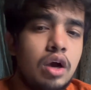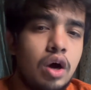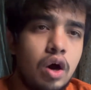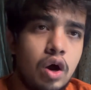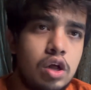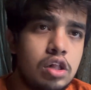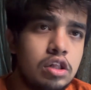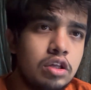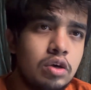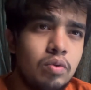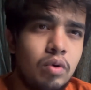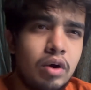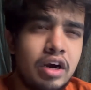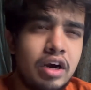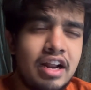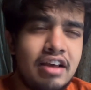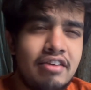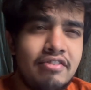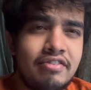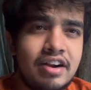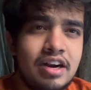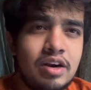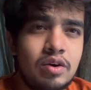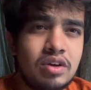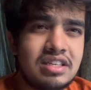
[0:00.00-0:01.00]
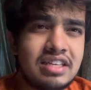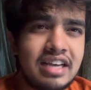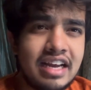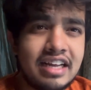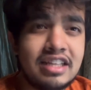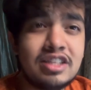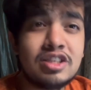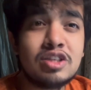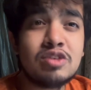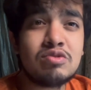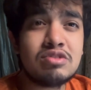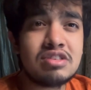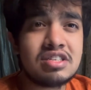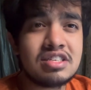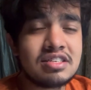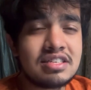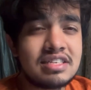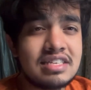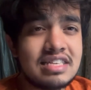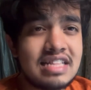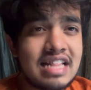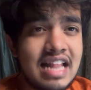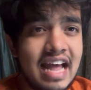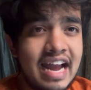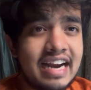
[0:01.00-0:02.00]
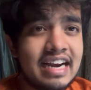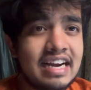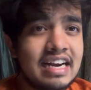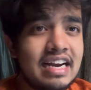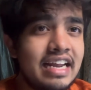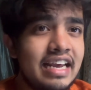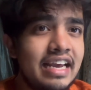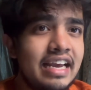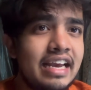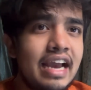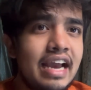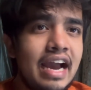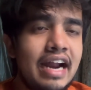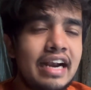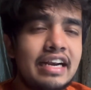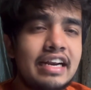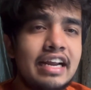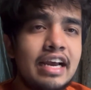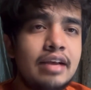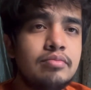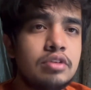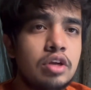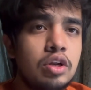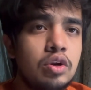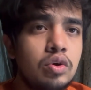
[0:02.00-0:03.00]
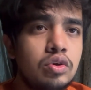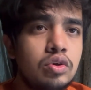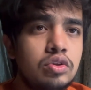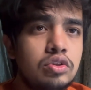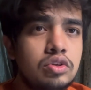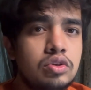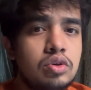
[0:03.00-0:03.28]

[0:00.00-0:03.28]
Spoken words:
Although what I felt was Enzo was slightly at times alone.